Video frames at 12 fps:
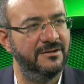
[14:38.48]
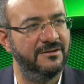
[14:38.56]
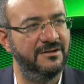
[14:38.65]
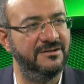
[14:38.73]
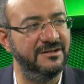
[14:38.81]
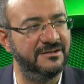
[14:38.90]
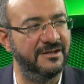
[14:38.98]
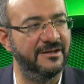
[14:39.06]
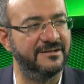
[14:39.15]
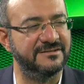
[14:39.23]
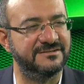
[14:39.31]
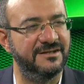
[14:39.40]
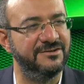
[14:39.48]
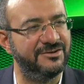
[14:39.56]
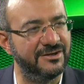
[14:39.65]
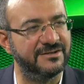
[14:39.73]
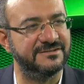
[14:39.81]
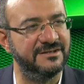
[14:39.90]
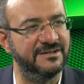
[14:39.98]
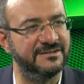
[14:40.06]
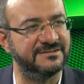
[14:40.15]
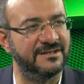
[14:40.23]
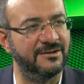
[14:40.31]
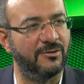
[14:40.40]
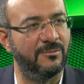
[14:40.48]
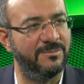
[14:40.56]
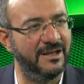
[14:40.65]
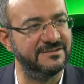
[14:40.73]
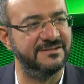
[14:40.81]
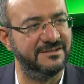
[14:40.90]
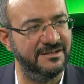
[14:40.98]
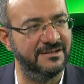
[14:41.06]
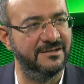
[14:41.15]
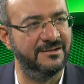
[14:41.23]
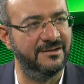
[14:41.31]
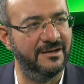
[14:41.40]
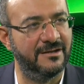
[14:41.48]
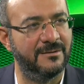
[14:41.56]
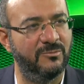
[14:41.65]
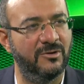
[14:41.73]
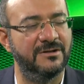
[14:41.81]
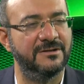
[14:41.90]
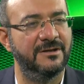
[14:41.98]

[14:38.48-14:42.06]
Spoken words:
details, the intricacies, and the complexity in the Arab world.